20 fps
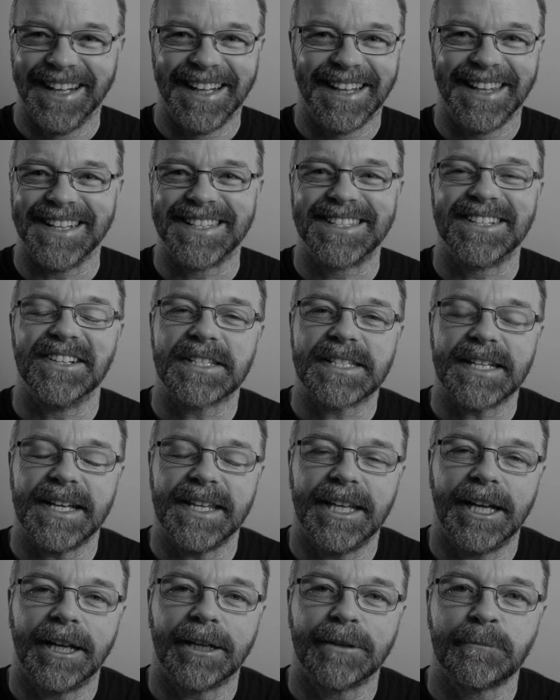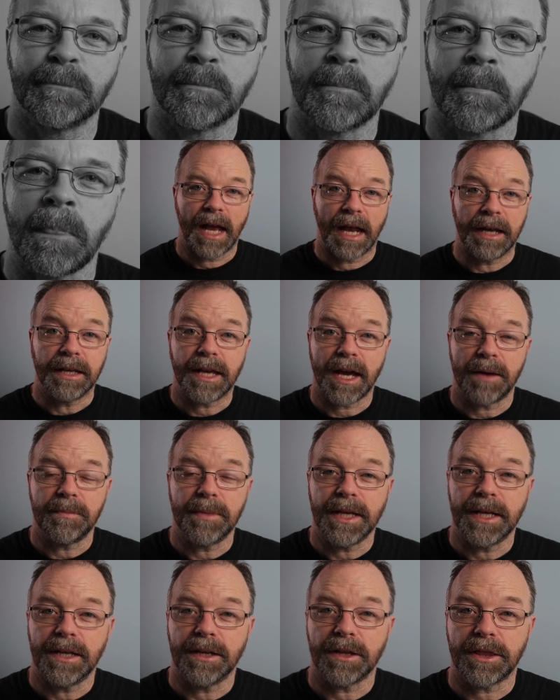Let's not say that. And coming in at